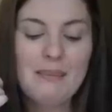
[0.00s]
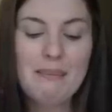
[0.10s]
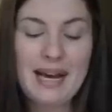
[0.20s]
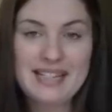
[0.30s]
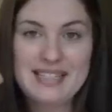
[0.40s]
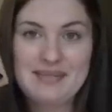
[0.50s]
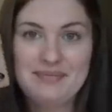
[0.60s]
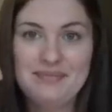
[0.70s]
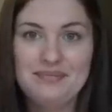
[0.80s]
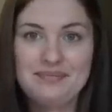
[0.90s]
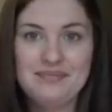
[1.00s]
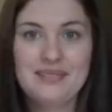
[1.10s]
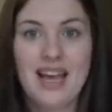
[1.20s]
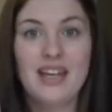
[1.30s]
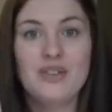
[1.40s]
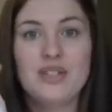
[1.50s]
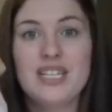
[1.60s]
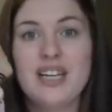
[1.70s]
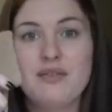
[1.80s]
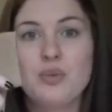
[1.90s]
But I used the
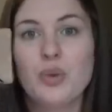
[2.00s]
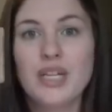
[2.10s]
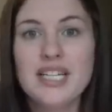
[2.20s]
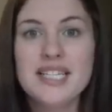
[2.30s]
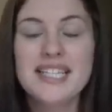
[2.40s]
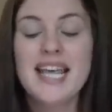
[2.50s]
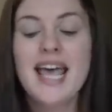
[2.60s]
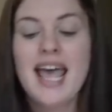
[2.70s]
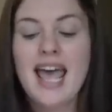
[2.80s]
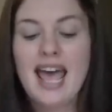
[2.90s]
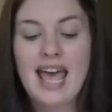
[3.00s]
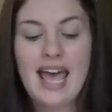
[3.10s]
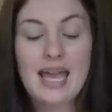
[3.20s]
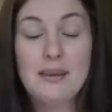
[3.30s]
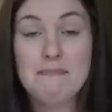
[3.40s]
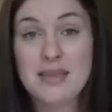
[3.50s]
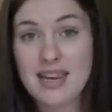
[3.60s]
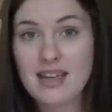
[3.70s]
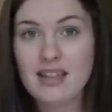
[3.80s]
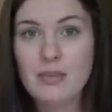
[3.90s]
Tuft Woolens and
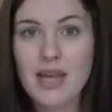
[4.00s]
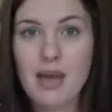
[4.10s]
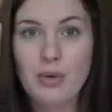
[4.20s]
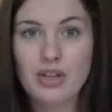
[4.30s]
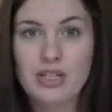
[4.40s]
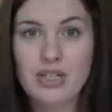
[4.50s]
immediately became hooked to